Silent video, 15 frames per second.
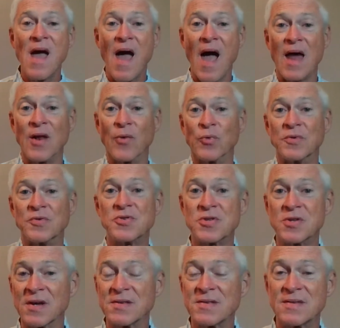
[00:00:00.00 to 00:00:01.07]
And it was
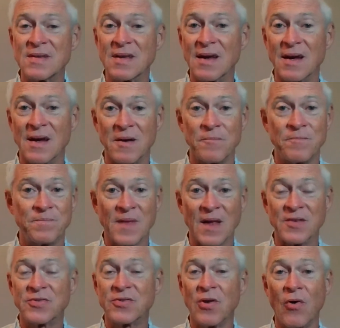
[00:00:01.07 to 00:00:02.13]
just
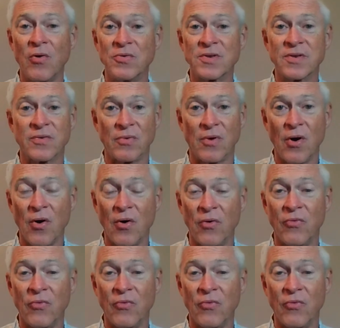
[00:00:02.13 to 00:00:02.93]
a stone's throw